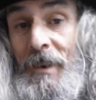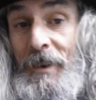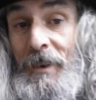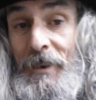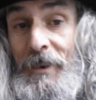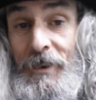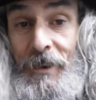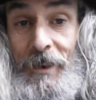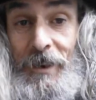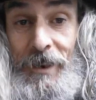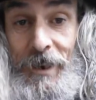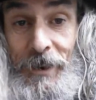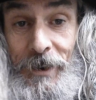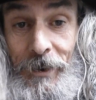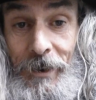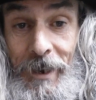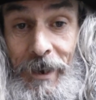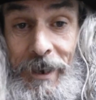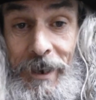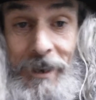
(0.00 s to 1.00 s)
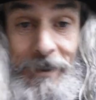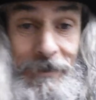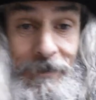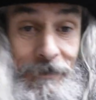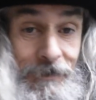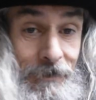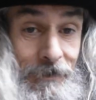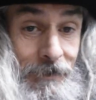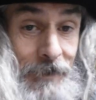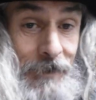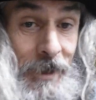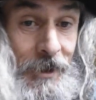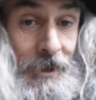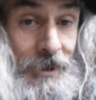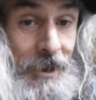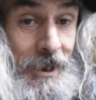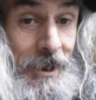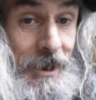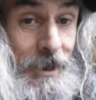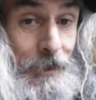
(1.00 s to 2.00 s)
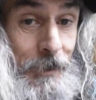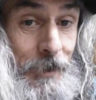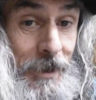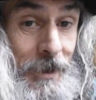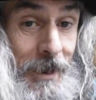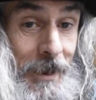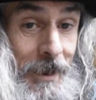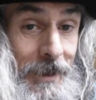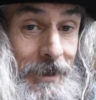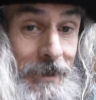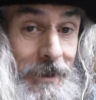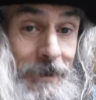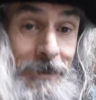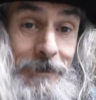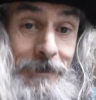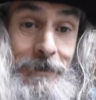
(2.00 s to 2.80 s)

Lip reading: 33, your Jacob's ladder.